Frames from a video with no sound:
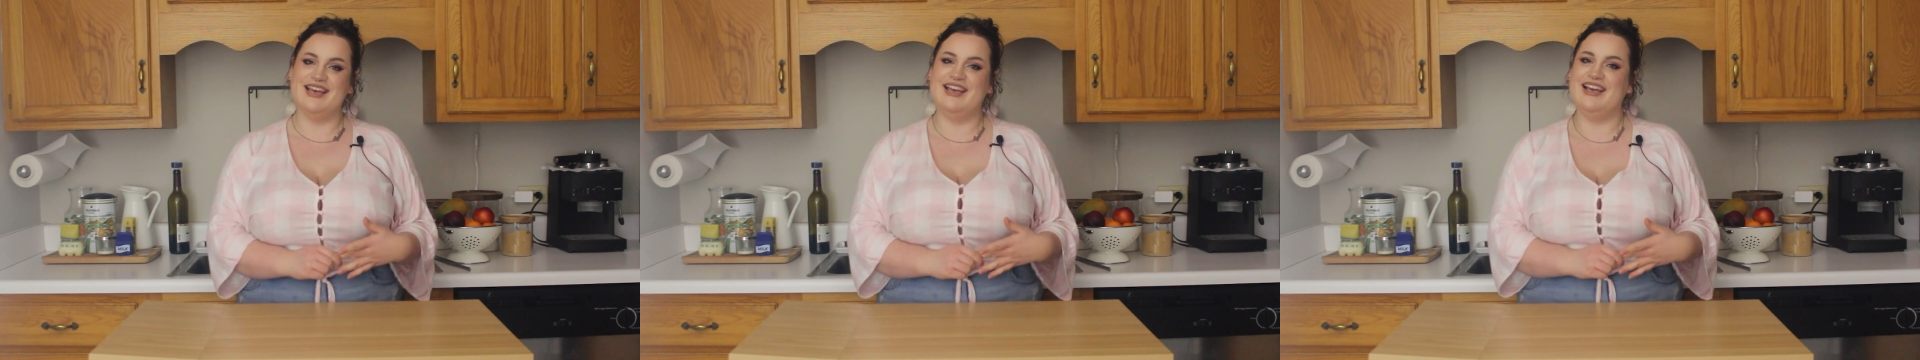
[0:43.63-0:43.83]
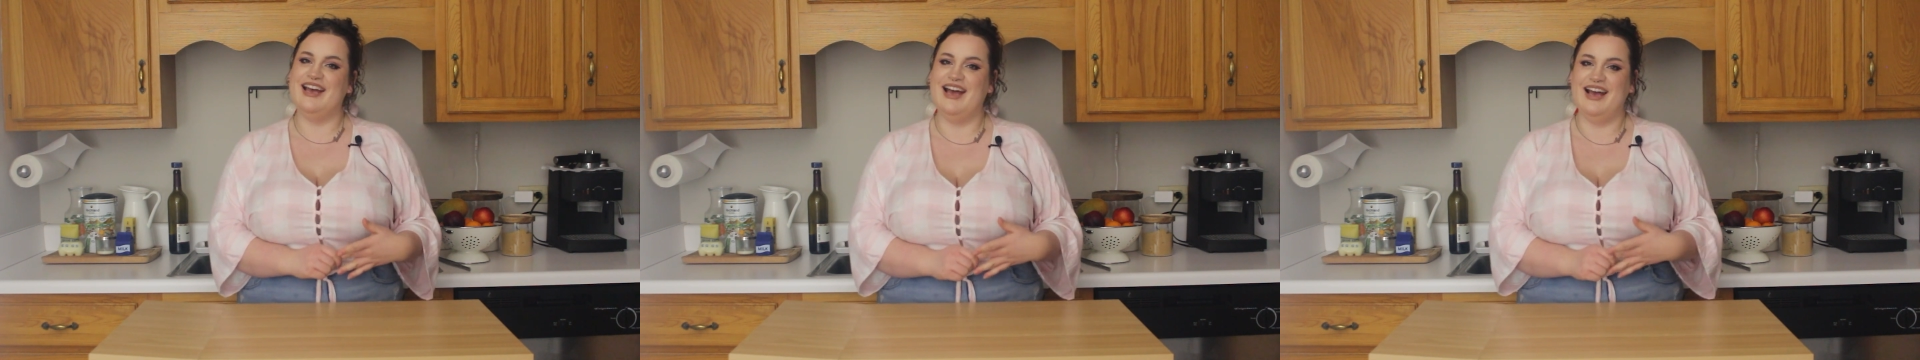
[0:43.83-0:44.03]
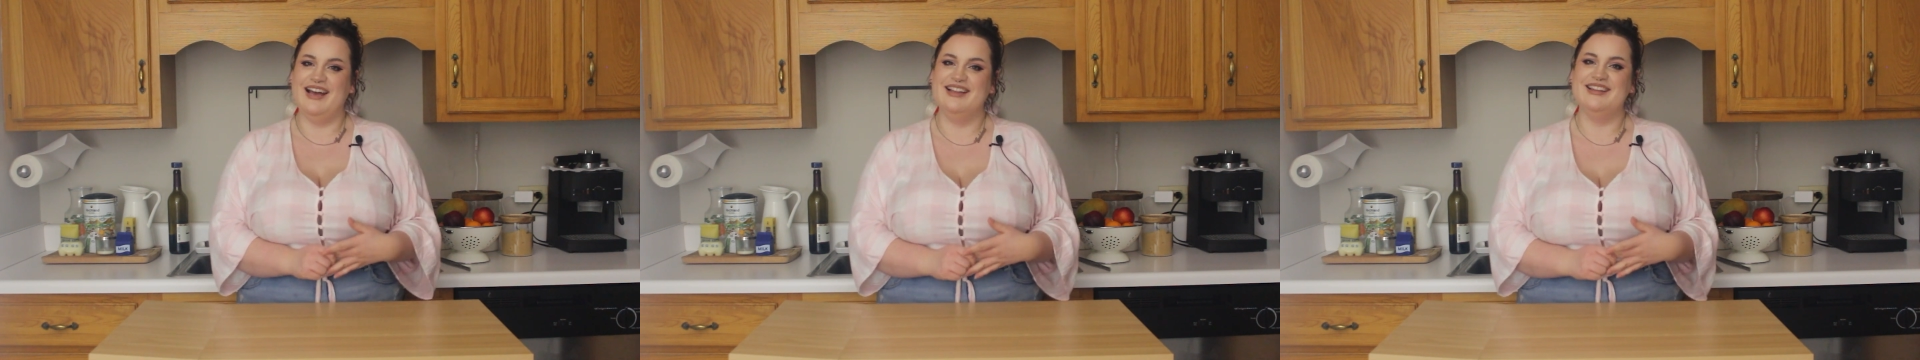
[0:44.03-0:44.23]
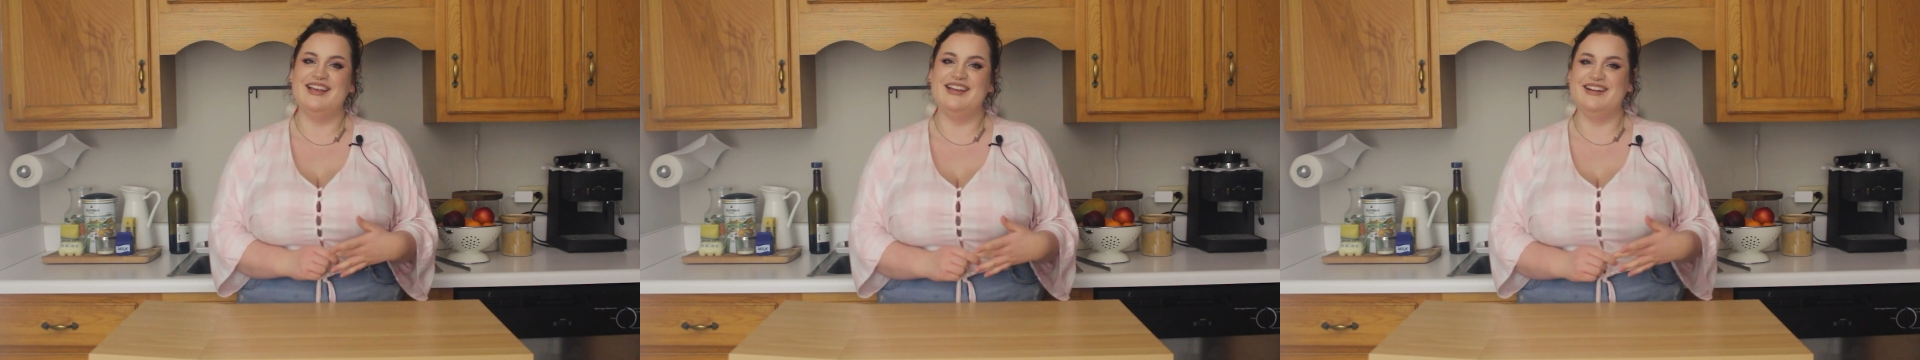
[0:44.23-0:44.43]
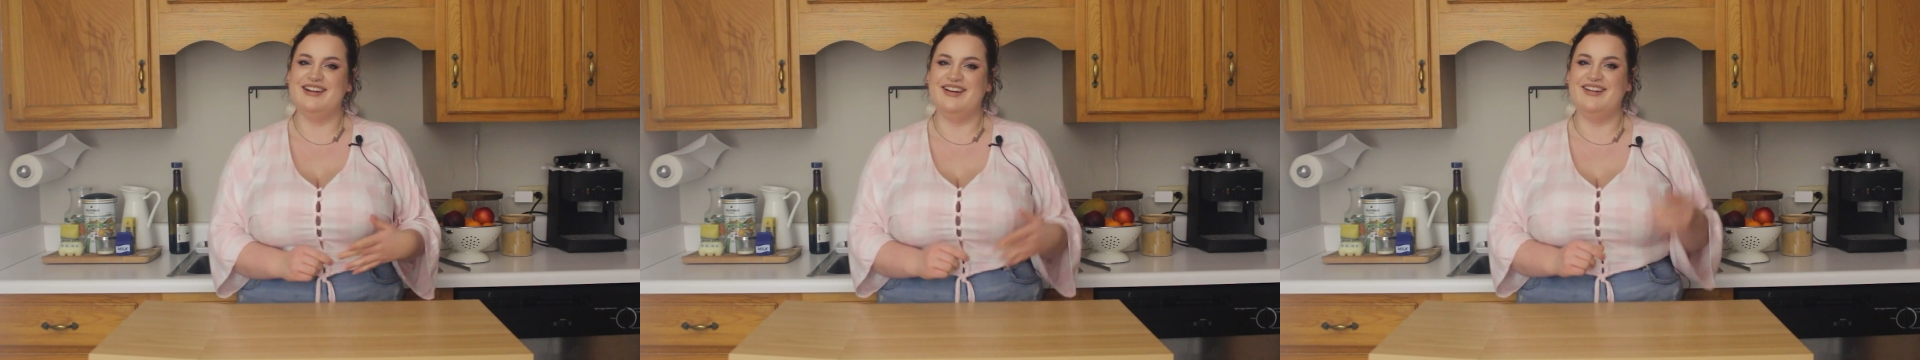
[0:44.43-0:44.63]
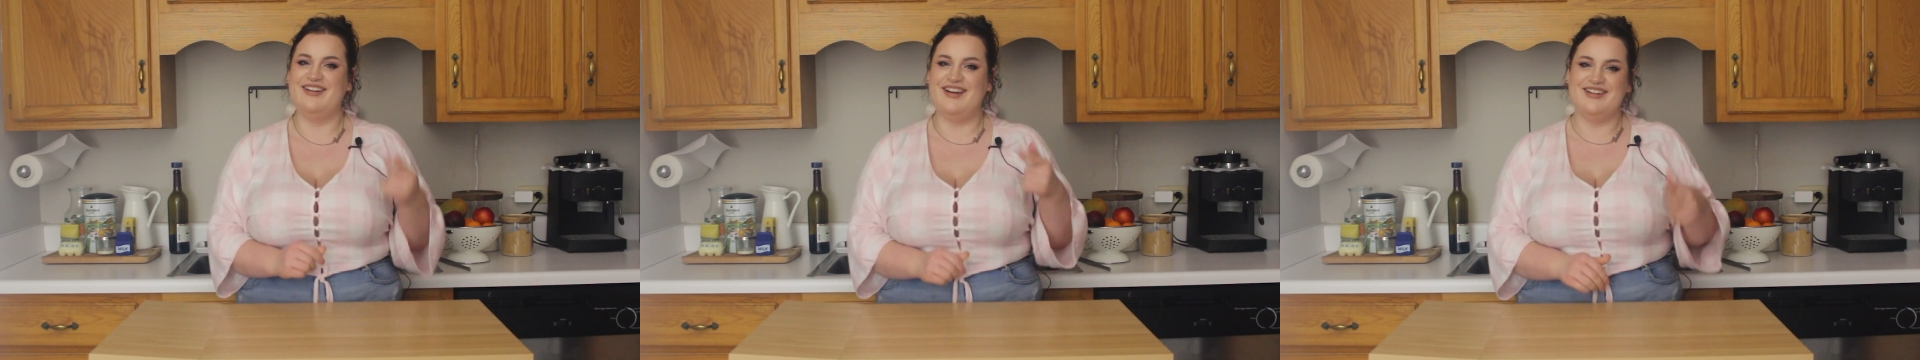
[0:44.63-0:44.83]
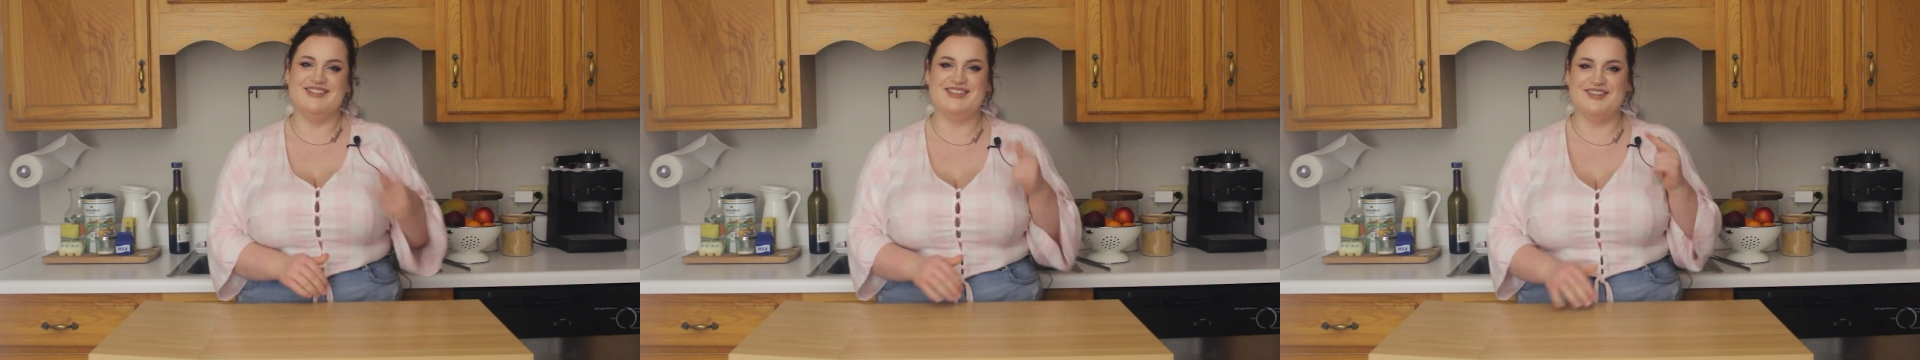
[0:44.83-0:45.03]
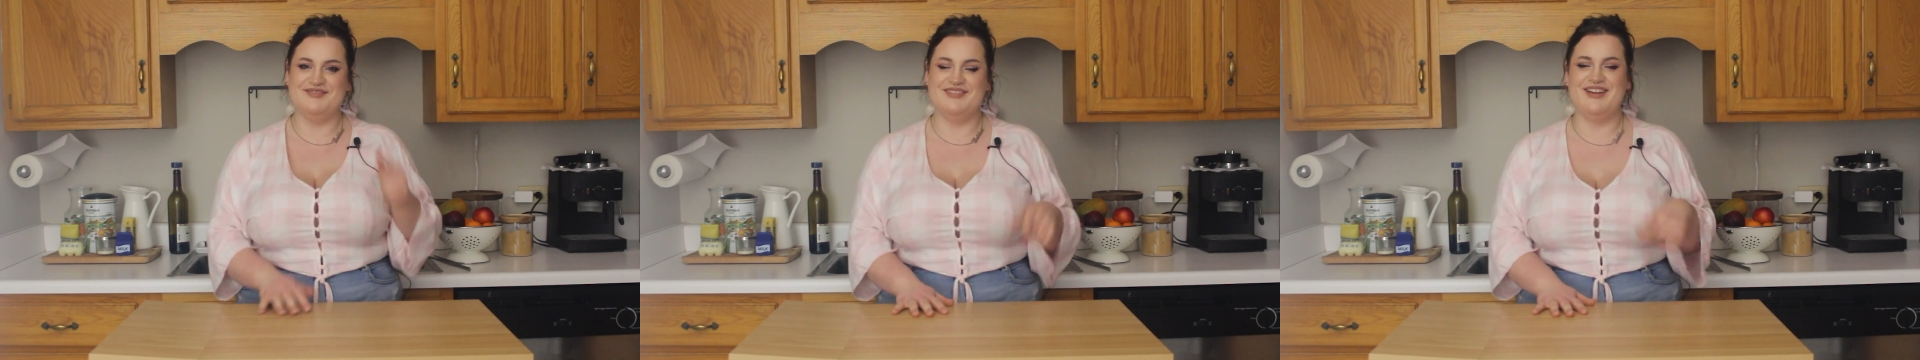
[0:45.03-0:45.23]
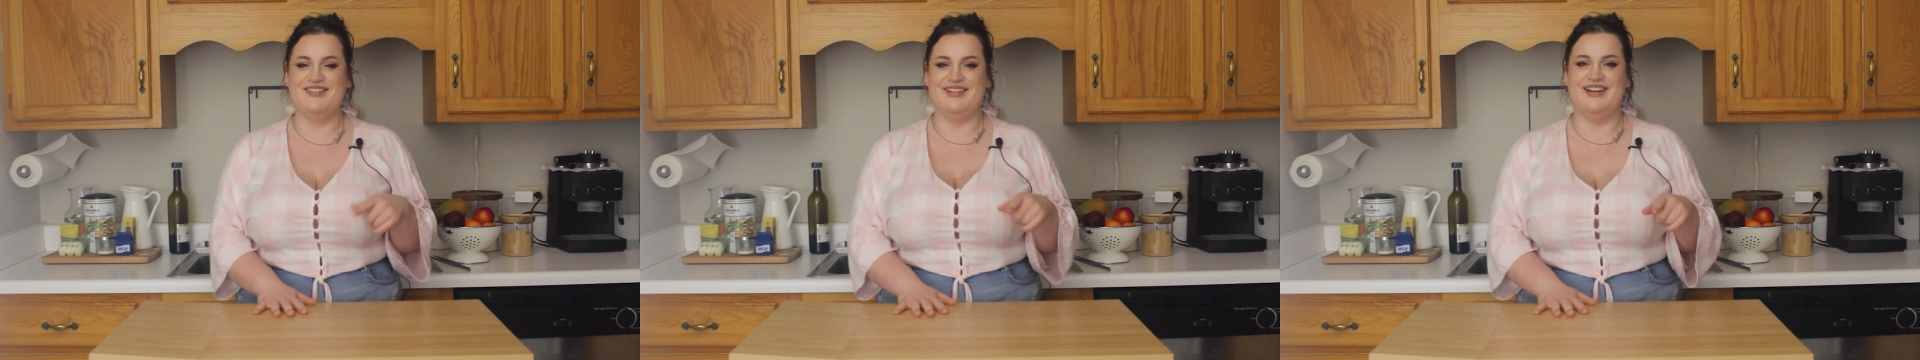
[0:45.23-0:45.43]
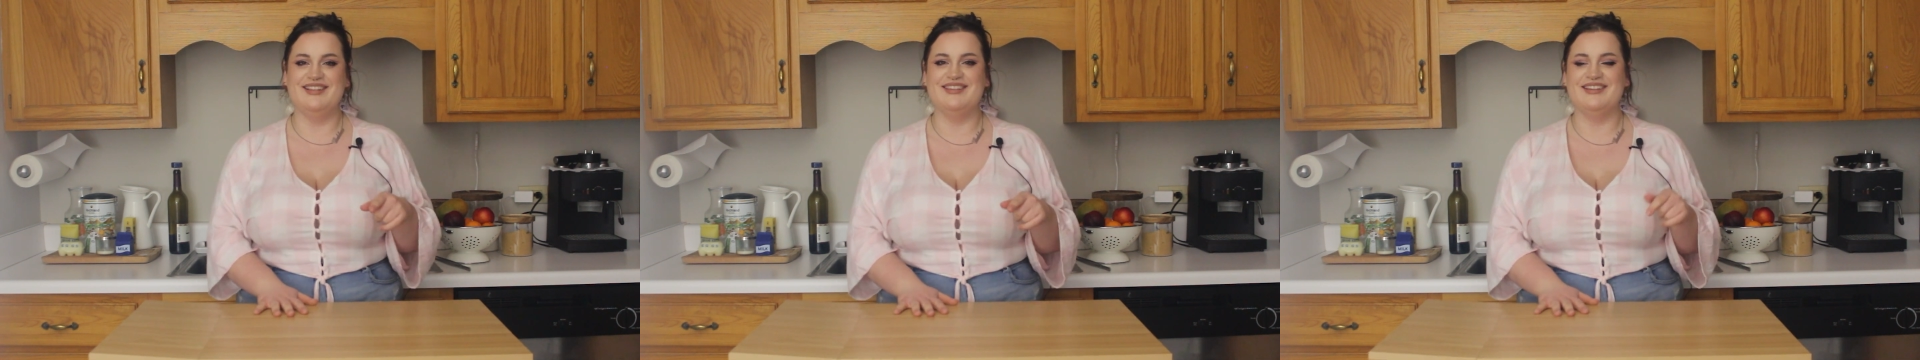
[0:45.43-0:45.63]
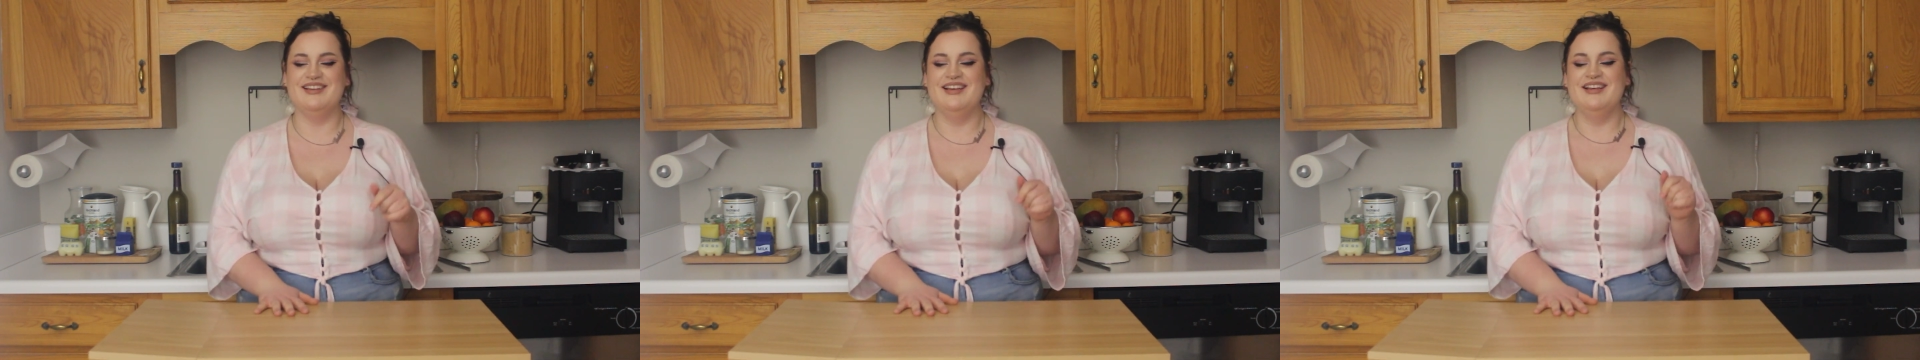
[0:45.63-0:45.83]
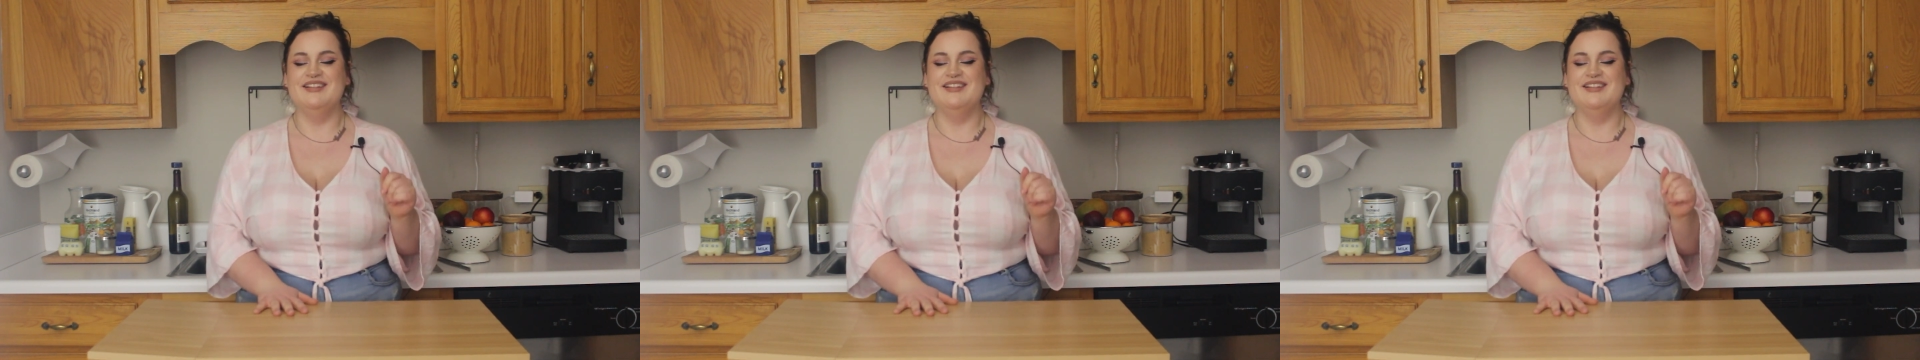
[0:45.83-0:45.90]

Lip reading: I landed on heart-shaped donuts